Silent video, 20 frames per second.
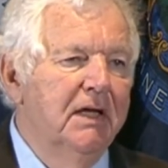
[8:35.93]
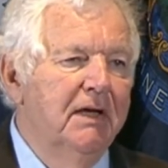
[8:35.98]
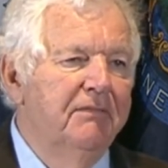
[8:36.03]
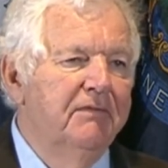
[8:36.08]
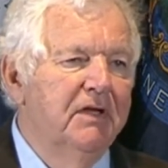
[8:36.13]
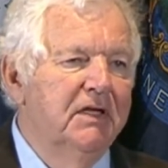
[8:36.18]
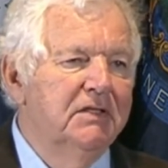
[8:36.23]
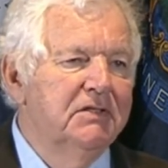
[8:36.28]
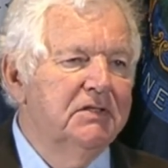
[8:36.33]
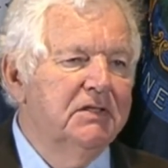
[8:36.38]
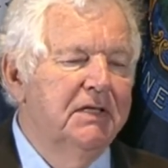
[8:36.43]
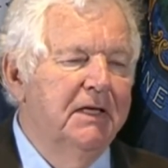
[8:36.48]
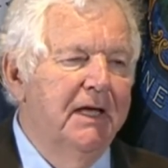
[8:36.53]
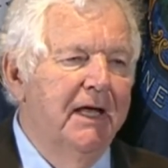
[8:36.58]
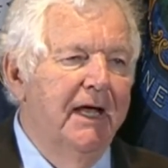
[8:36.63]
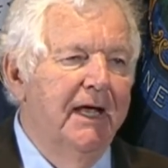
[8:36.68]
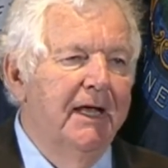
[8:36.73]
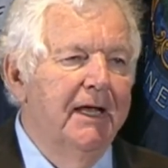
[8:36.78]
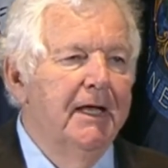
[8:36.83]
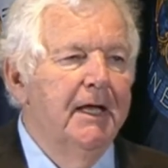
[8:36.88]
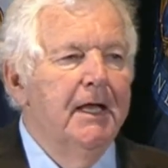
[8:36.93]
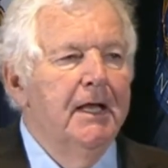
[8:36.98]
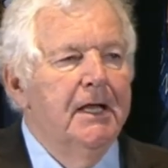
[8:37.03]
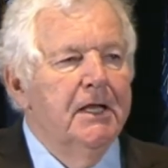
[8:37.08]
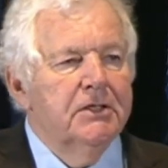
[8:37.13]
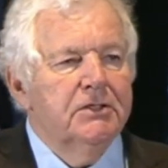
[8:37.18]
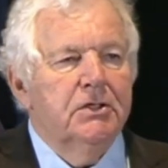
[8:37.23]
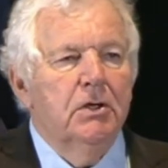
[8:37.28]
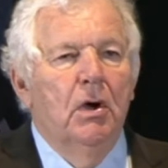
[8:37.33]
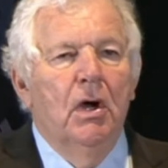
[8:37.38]
evidence today.
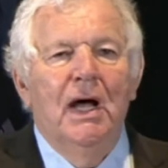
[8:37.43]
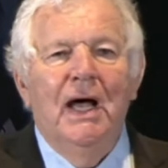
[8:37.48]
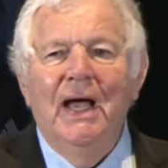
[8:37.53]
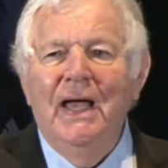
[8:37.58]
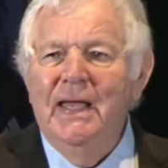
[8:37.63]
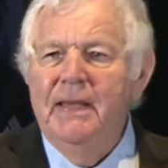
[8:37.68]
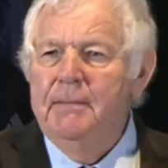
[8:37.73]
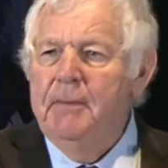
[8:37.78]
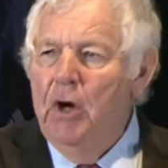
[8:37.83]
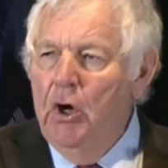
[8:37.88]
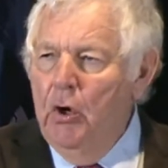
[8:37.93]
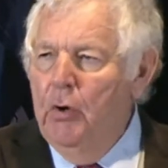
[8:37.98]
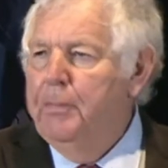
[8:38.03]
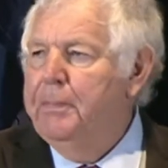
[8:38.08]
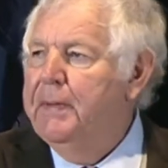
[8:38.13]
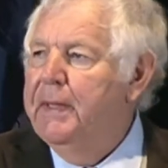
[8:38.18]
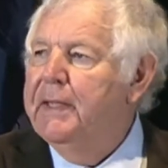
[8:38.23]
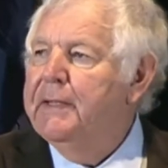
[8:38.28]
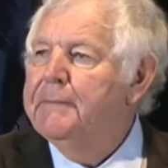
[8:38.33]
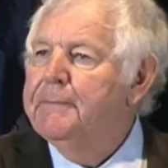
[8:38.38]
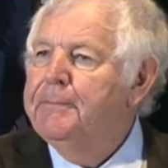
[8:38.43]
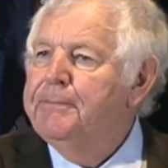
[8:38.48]
So I am hoping